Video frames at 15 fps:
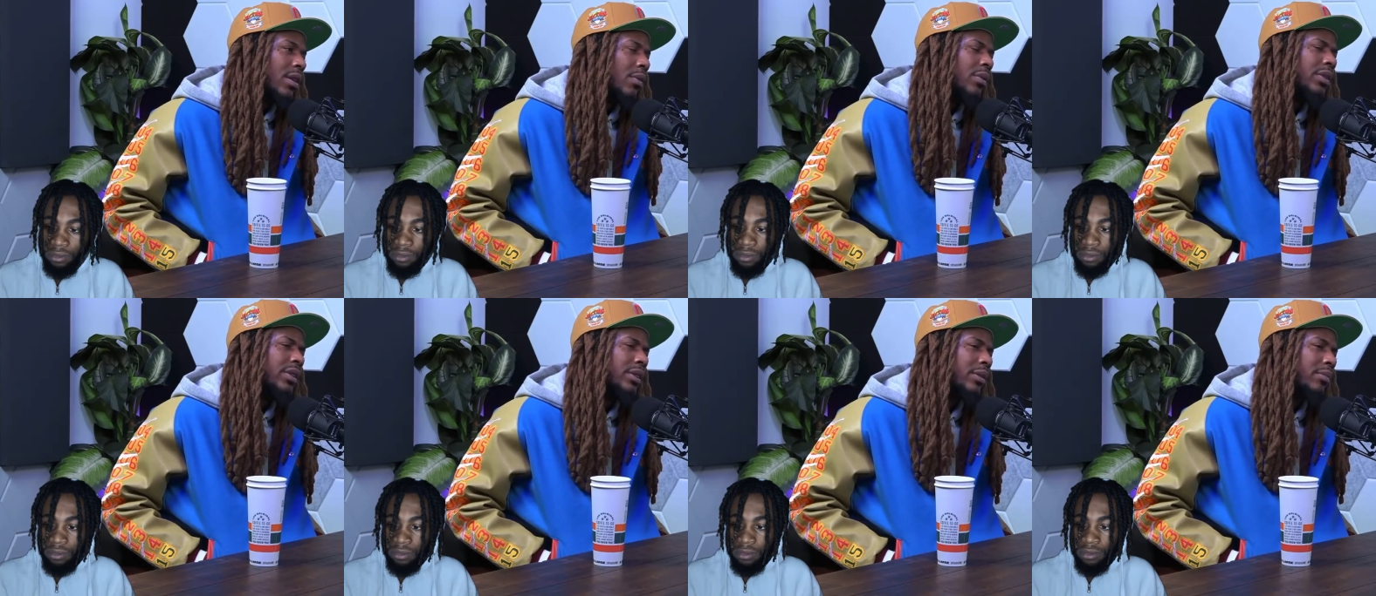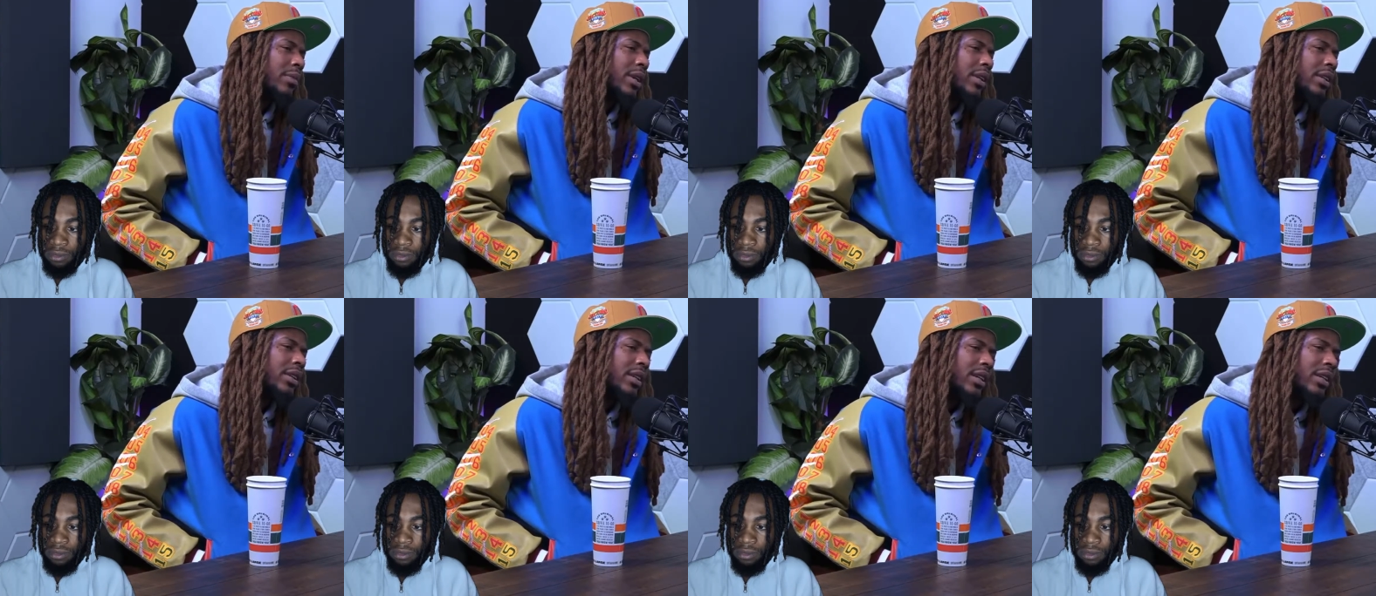Speaker 1: I went to the
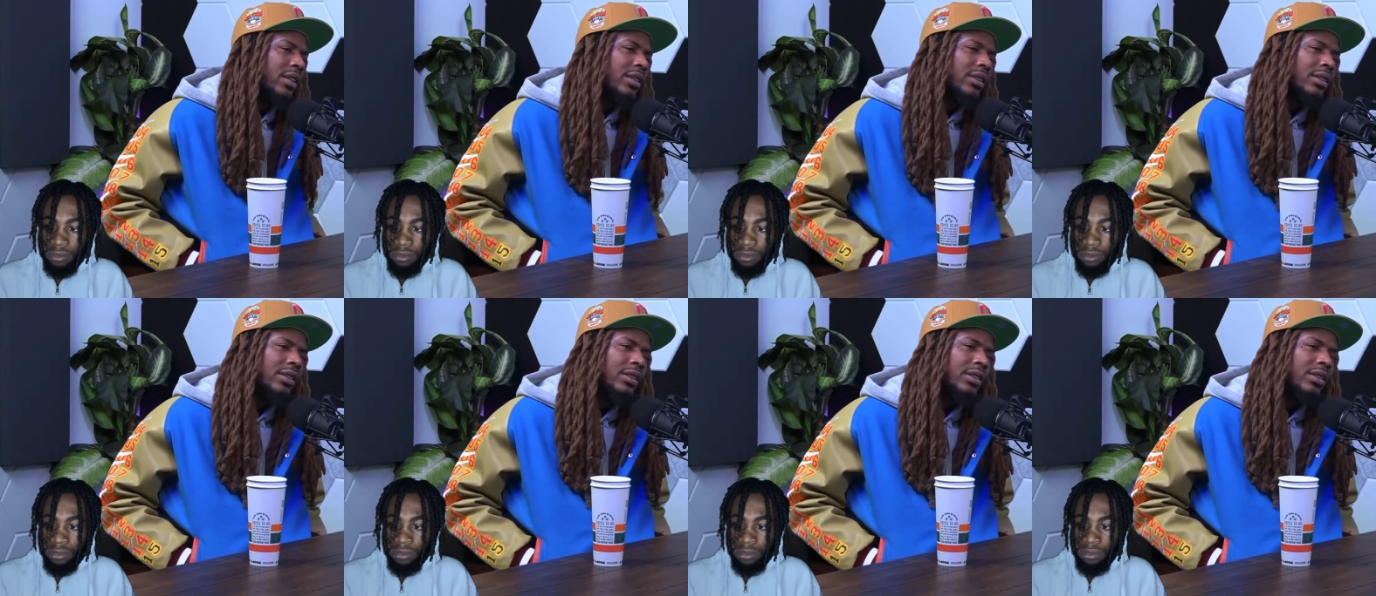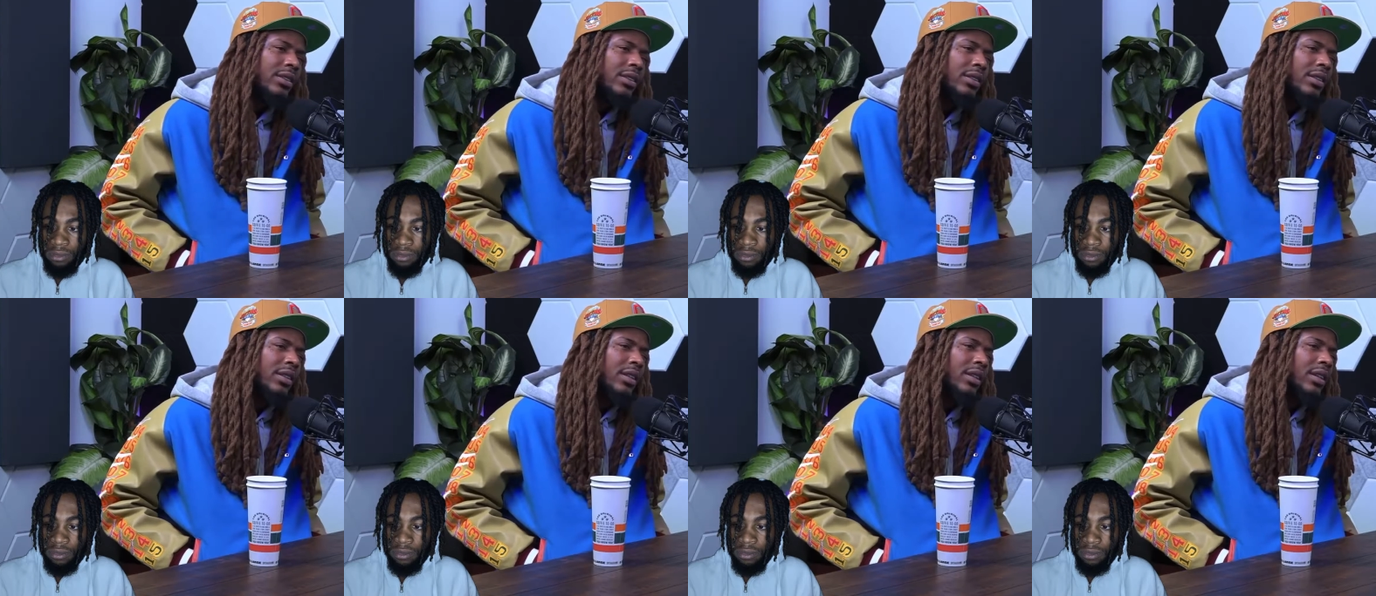bank again,
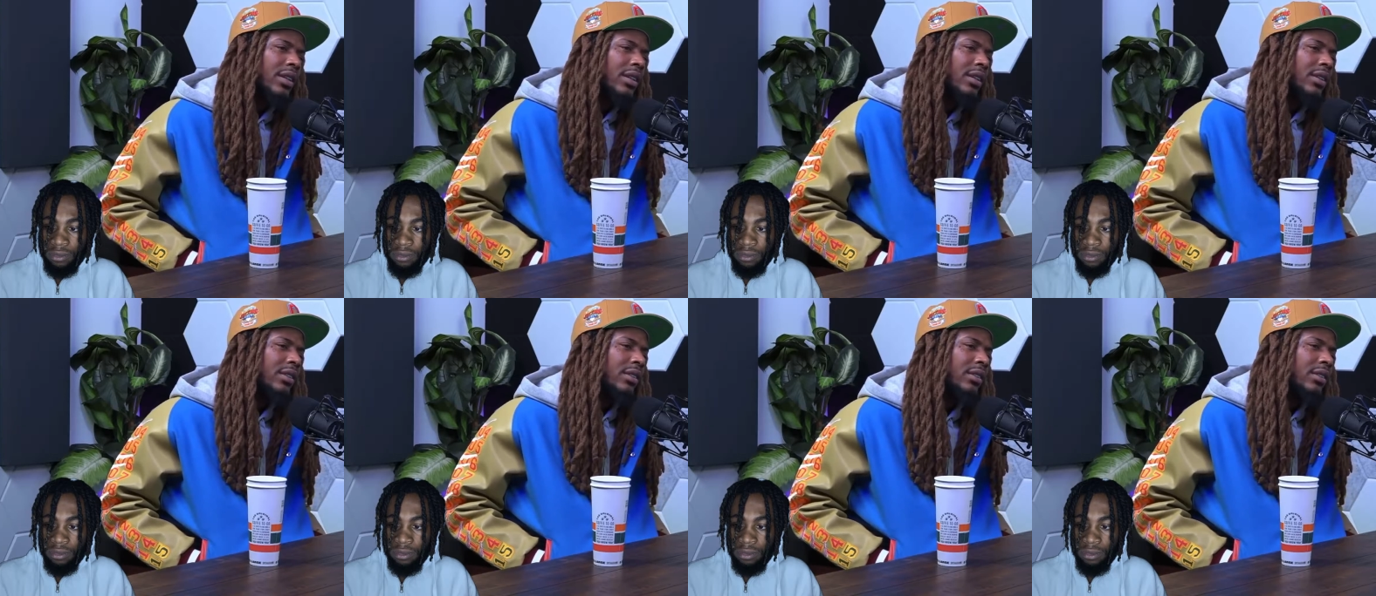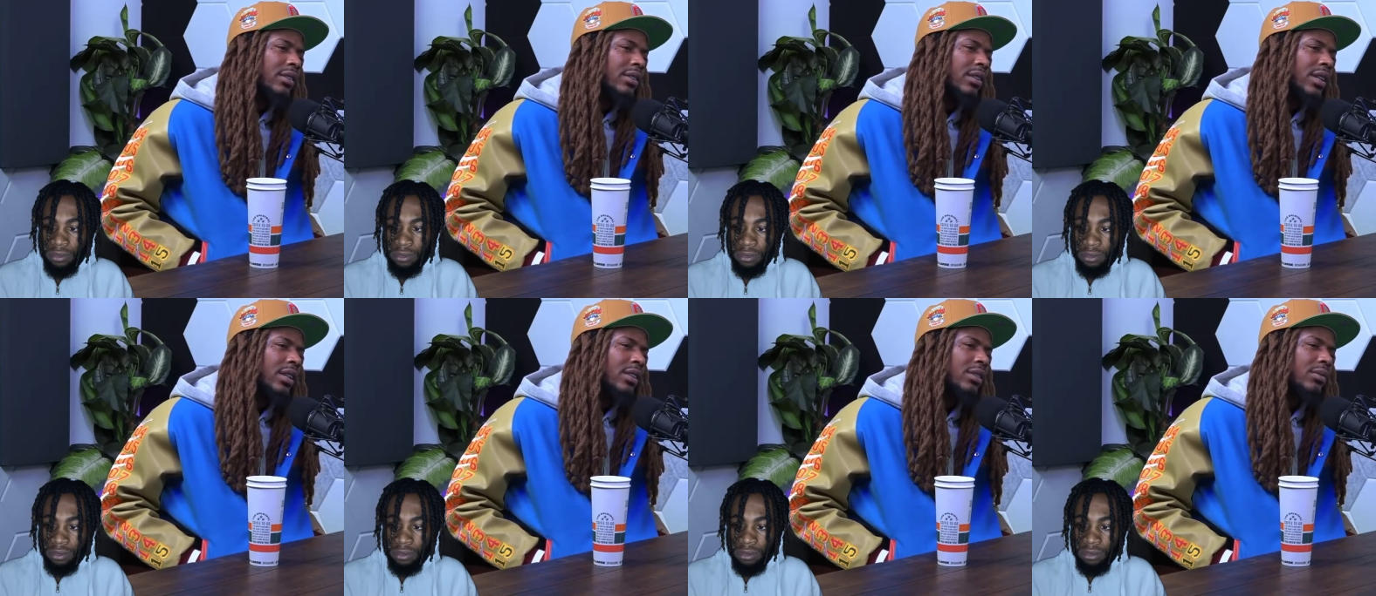and
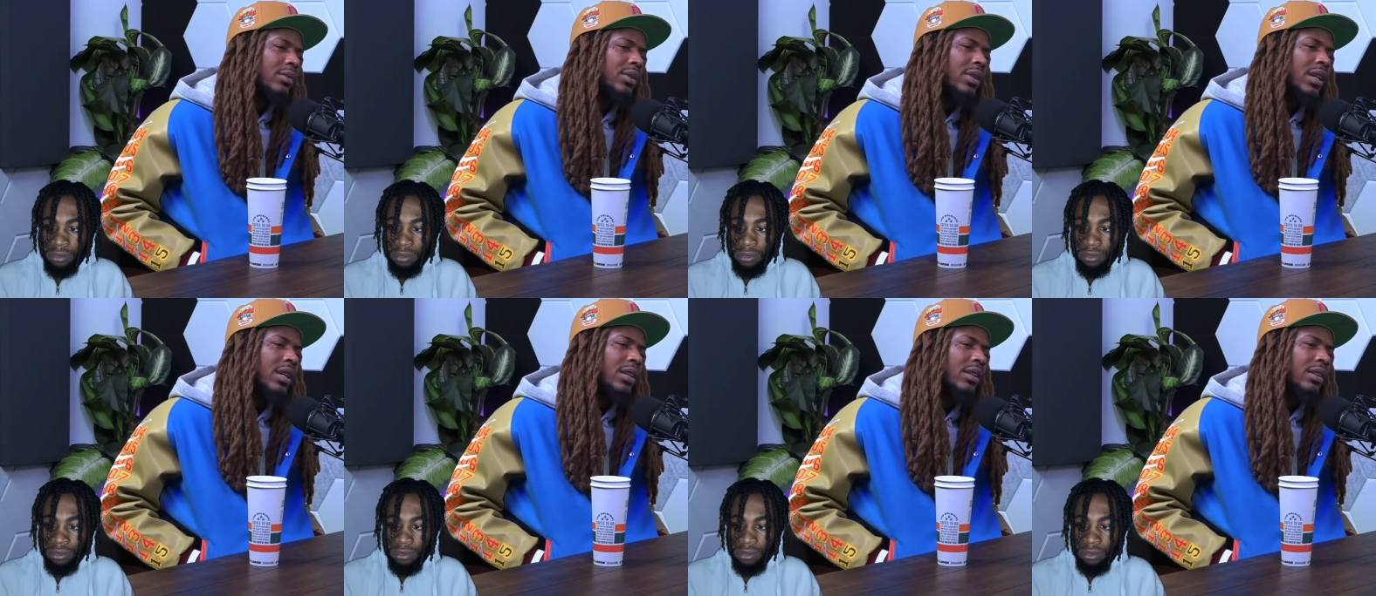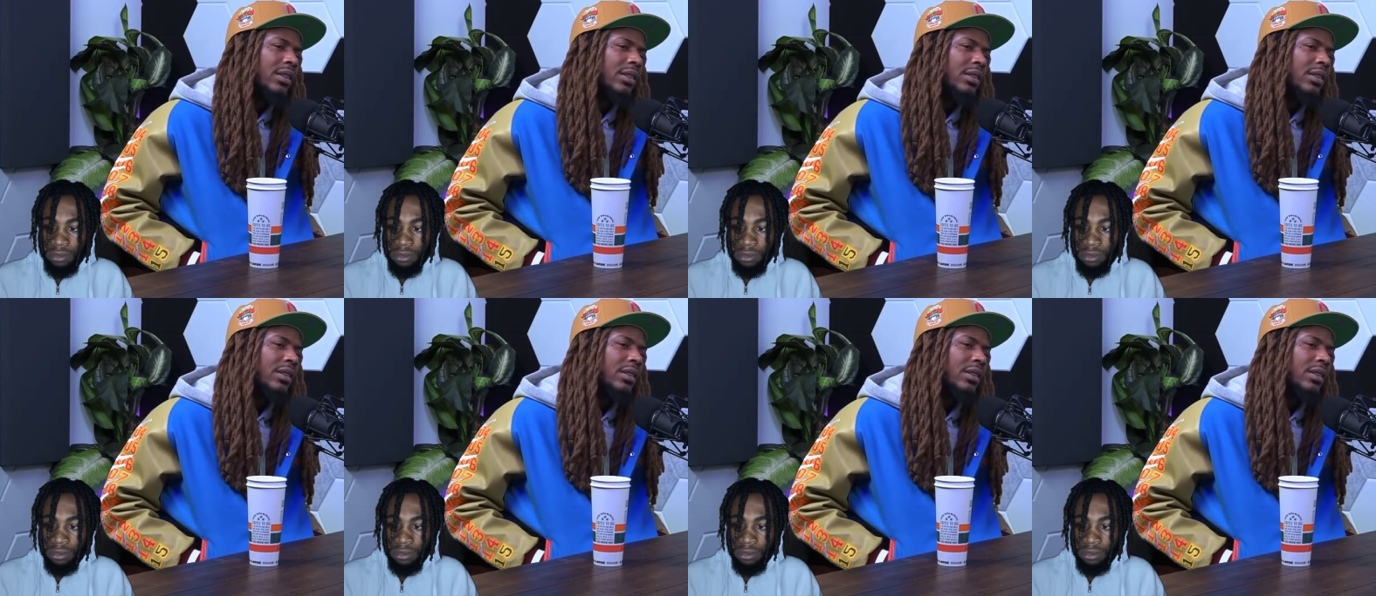that shit was like